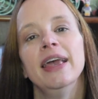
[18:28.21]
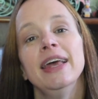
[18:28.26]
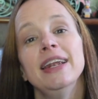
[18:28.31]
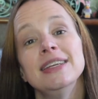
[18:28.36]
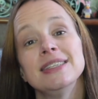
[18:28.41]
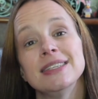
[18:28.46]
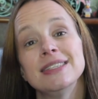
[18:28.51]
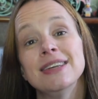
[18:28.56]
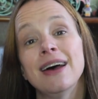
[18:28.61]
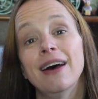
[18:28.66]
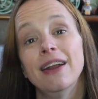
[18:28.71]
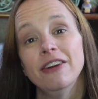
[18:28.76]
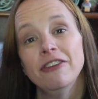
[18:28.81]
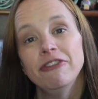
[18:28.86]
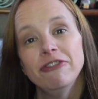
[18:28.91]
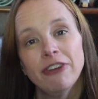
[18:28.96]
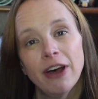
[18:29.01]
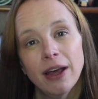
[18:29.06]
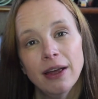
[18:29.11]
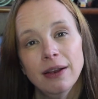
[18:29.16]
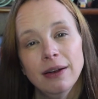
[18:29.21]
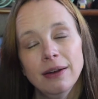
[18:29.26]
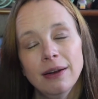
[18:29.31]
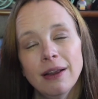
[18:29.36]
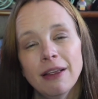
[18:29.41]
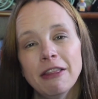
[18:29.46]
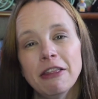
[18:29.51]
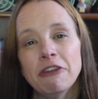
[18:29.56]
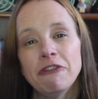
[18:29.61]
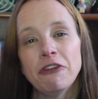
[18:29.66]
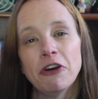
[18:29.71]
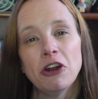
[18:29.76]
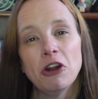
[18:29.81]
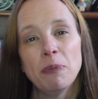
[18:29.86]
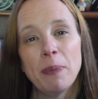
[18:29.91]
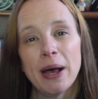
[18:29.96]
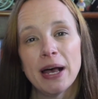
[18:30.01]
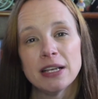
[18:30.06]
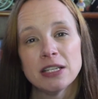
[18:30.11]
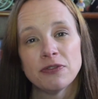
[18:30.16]
It is a ton of fun. The
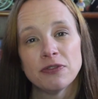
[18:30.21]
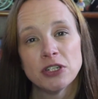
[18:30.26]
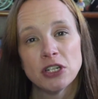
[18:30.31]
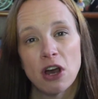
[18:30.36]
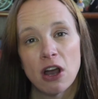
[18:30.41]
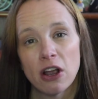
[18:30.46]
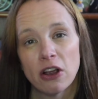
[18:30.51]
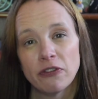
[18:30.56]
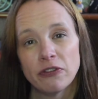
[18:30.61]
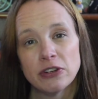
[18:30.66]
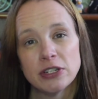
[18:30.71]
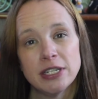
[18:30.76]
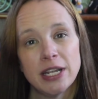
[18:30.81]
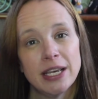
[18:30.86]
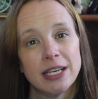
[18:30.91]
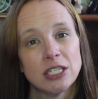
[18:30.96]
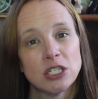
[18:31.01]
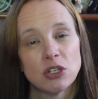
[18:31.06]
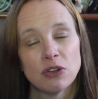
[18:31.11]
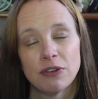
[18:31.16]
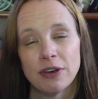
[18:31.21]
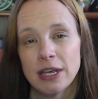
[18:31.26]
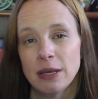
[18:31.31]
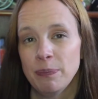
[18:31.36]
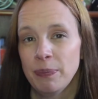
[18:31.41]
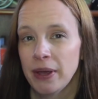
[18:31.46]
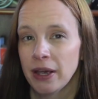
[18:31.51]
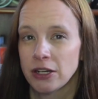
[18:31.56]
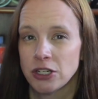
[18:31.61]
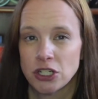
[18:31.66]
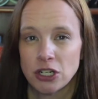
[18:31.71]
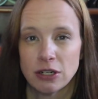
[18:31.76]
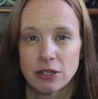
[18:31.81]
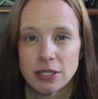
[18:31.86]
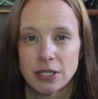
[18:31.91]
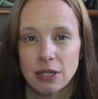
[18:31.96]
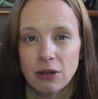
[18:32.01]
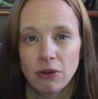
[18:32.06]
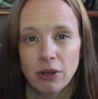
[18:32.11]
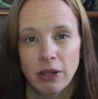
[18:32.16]
PhotoPass photographer takes great pictures,
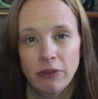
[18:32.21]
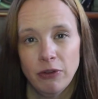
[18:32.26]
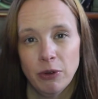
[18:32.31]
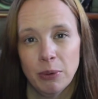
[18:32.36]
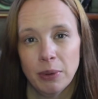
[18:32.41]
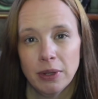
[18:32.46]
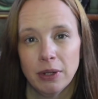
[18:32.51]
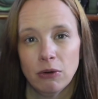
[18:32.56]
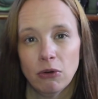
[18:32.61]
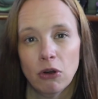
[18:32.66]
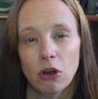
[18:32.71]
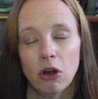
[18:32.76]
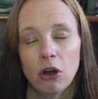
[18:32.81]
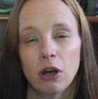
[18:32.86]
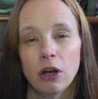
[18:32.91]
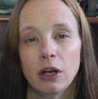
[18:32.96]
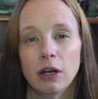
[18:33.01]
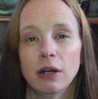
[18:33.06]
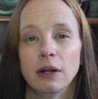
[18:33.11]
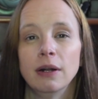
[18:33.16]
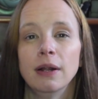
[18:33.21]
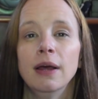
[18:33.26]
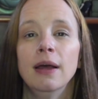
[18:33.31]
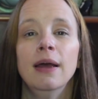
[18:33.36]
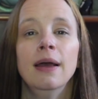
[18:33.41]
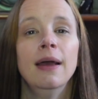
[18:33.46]
and he'll give you a little card,